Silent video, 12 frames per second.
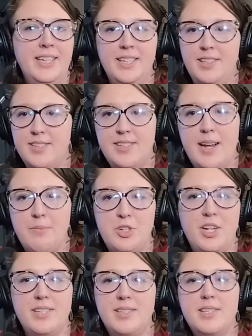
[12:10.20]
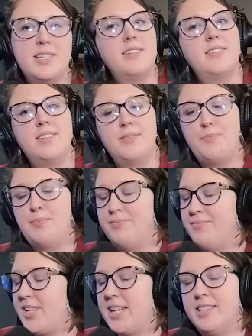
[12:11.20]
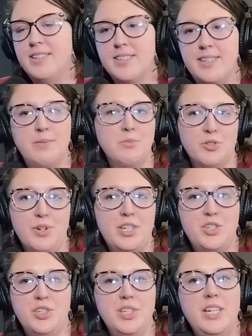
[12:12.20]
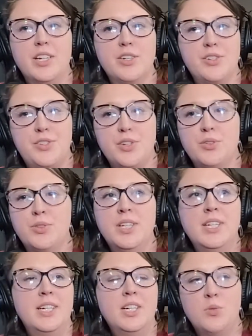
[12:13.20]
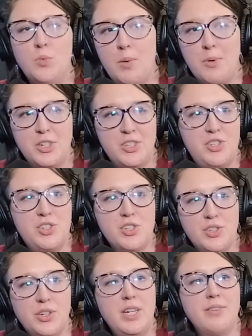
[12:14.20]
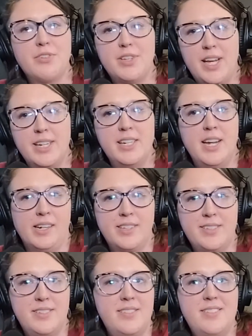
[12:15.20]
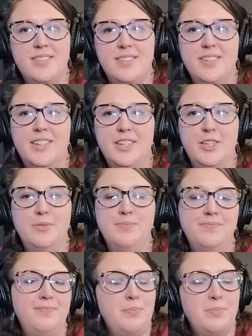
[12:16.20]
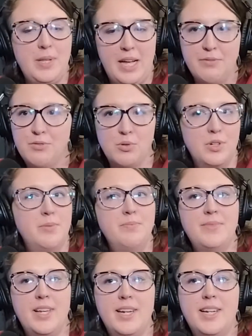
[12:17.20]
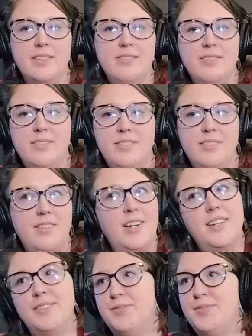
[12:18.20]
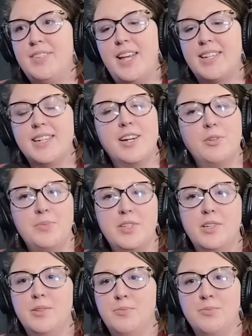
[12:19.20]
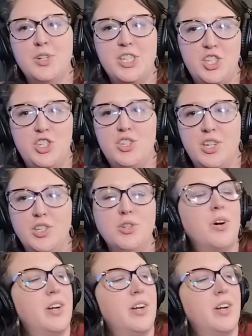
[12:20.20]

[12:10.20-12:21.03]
And Snapchat's taking the same direction here. So Walmart's just looking for that next platform that can help them reach a new